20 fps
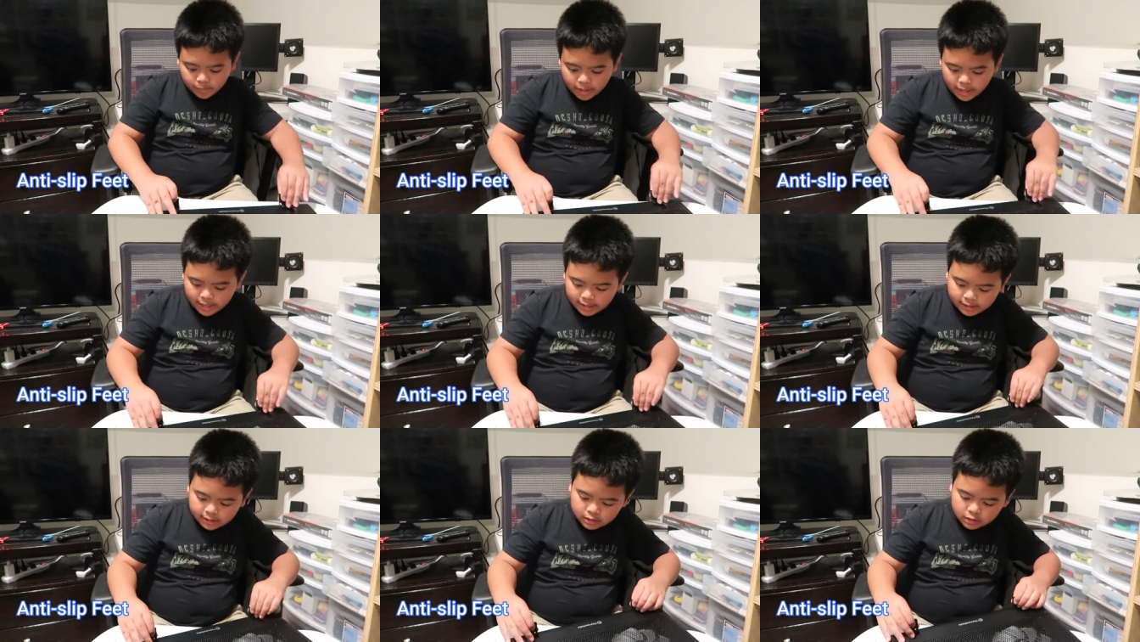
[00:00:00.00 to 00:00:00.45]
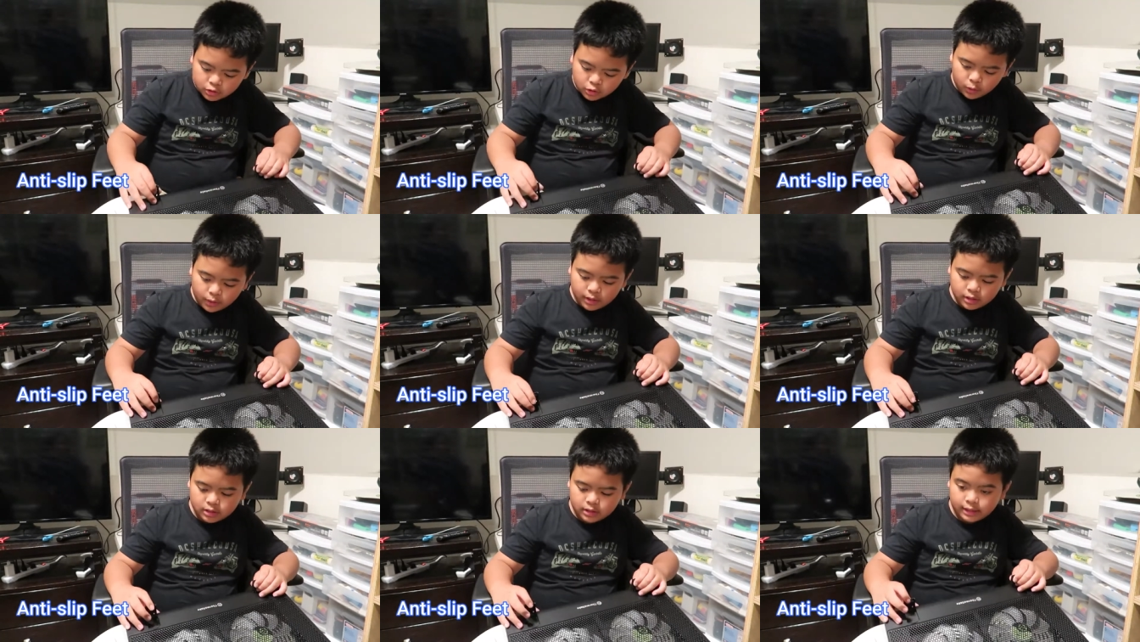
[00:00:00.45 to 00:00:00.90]
And
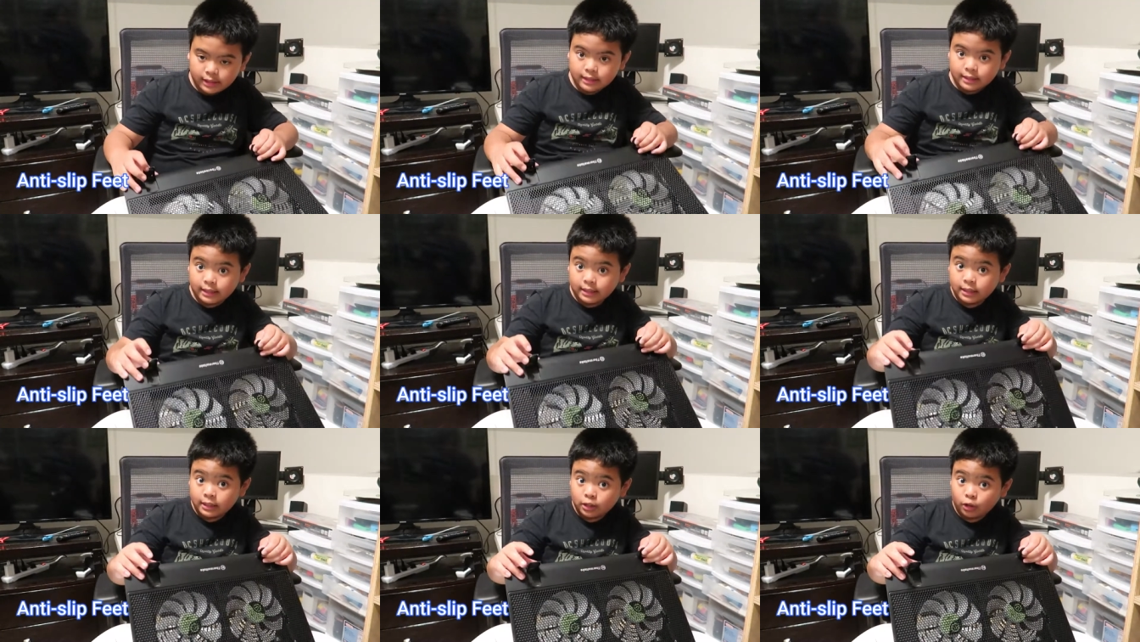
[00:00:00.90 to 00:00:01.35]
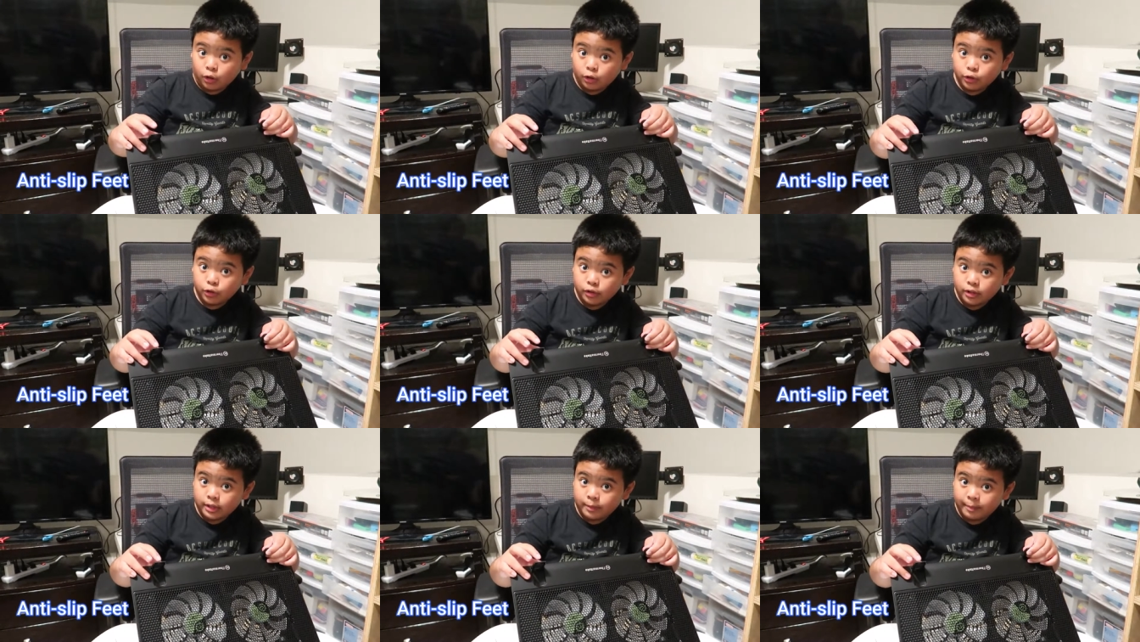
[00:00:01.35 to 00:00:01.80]
so is this. This is
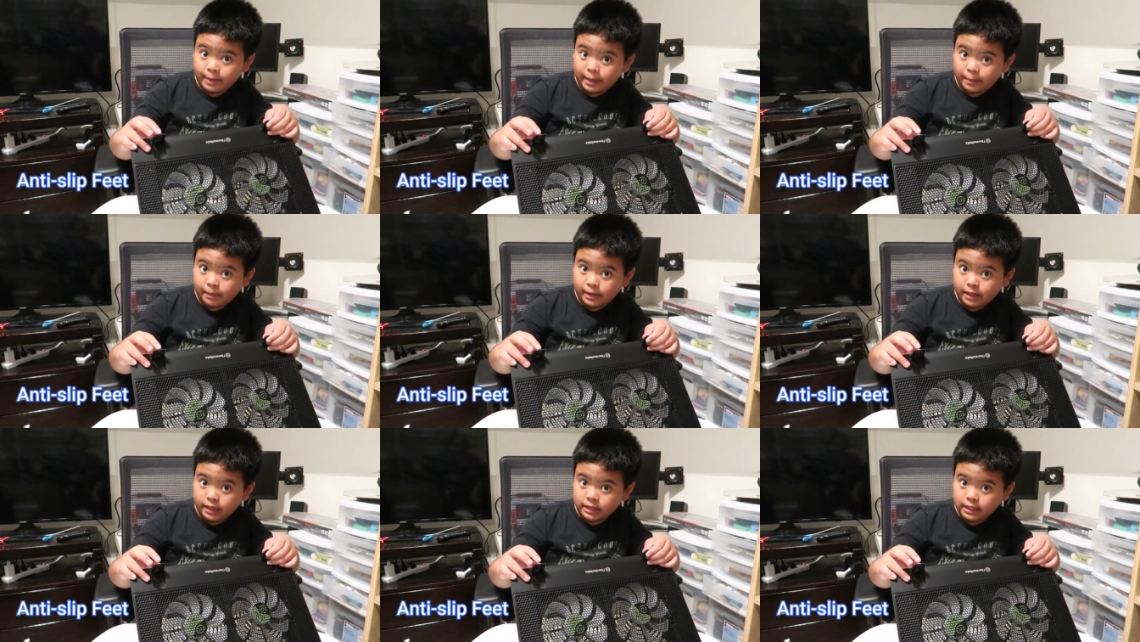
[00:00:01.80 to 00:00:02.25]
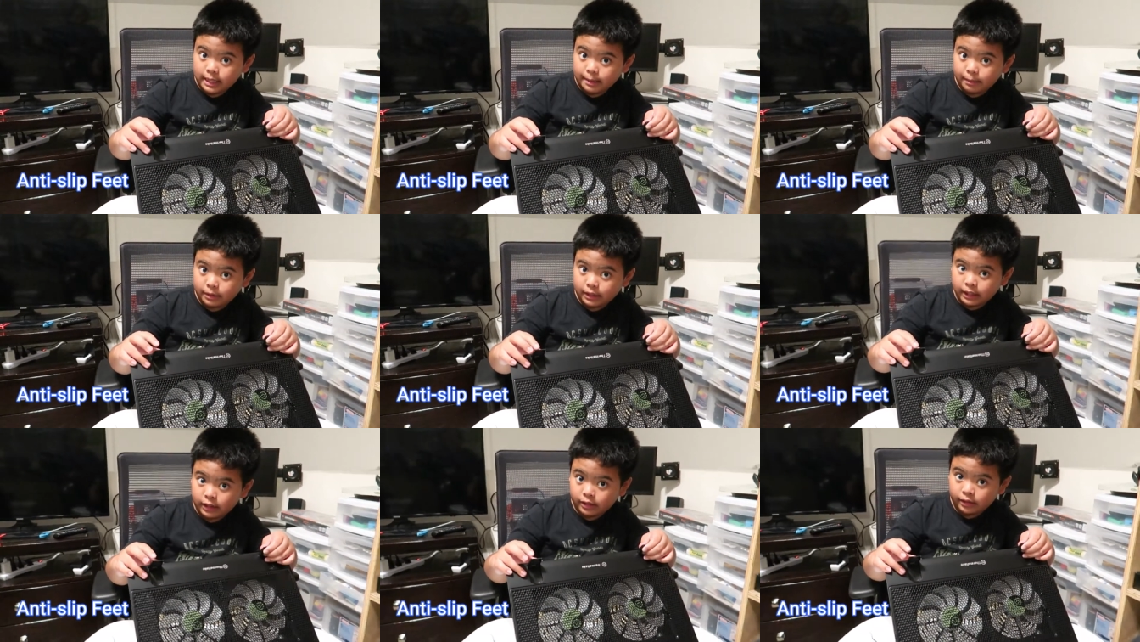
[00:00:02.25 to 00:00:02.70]
also made by the same
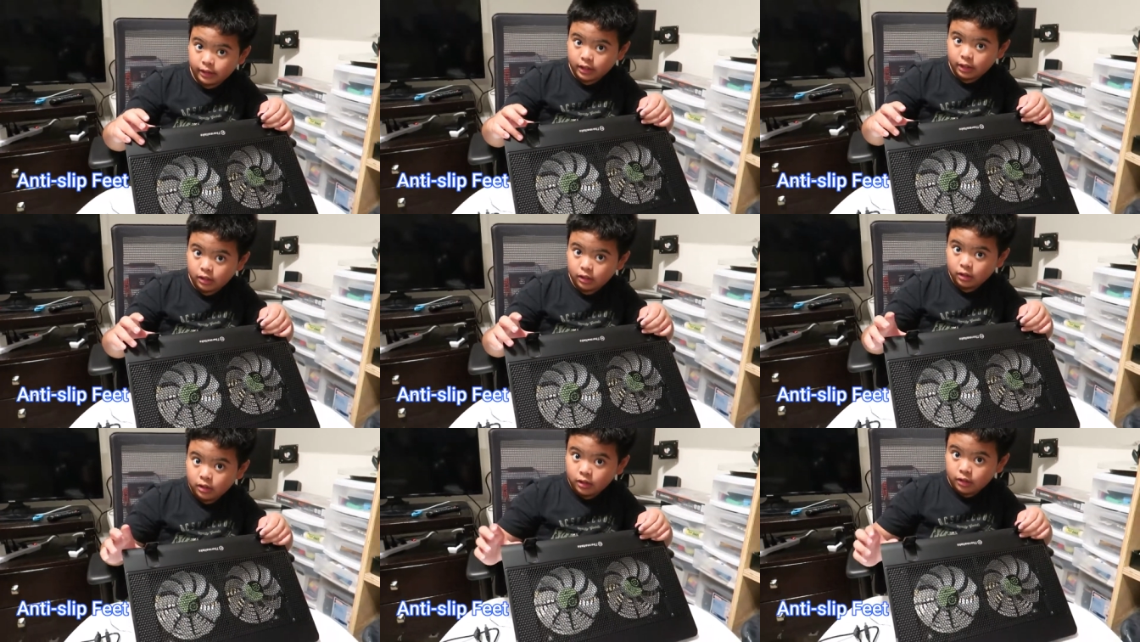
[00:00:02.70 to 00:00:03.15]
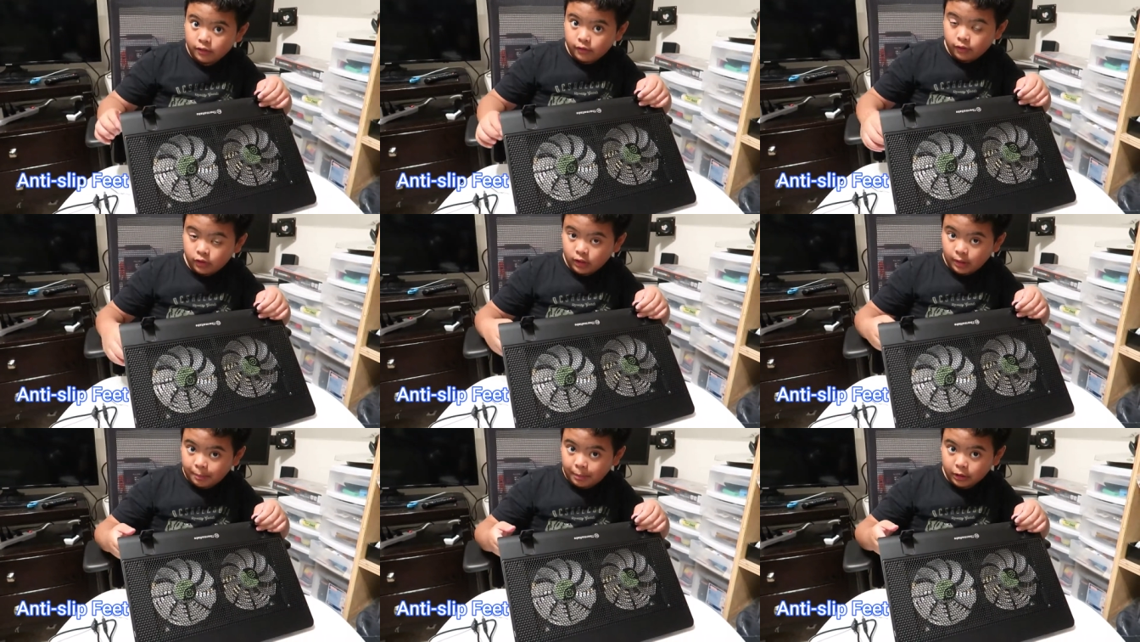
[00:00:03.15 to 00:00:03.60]
material
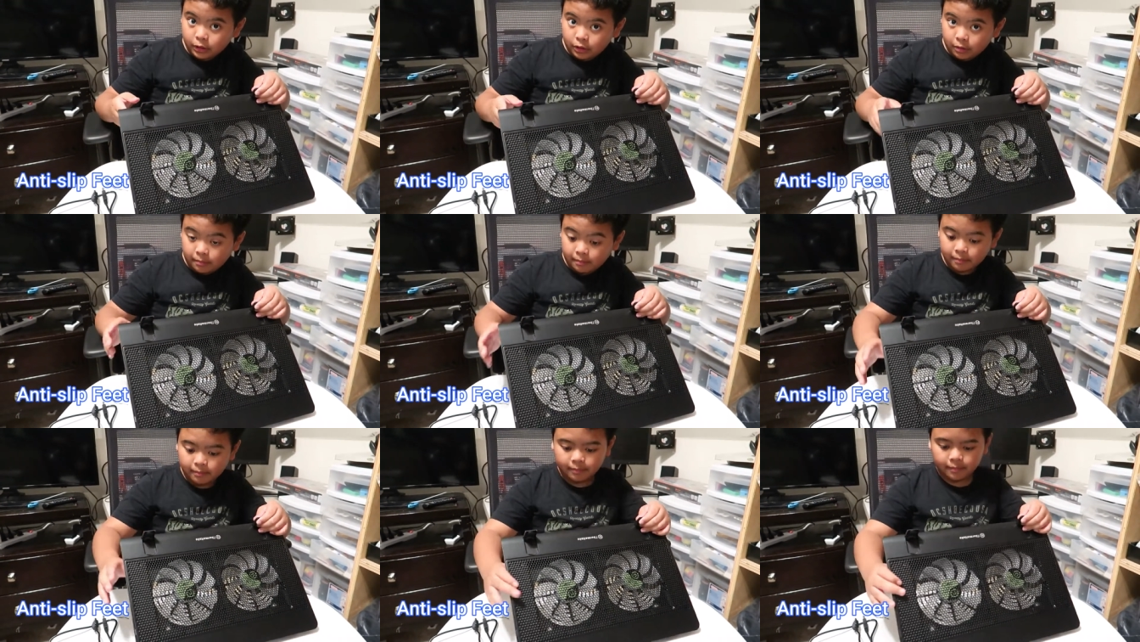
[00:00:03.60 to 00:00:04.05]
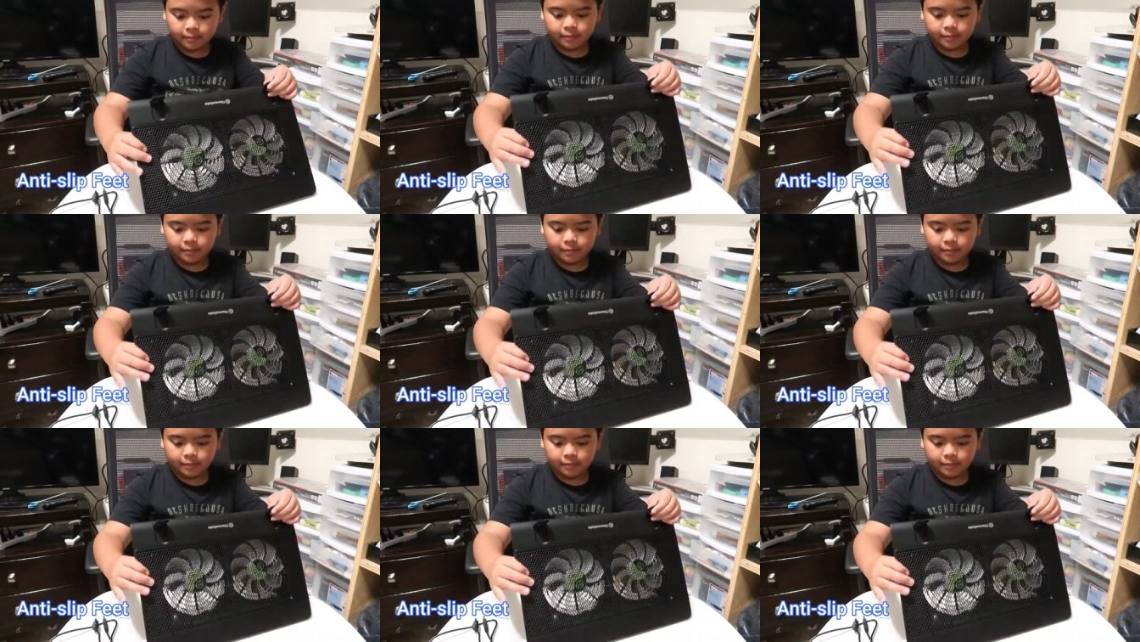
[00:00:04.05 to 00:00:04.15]
for the bottom.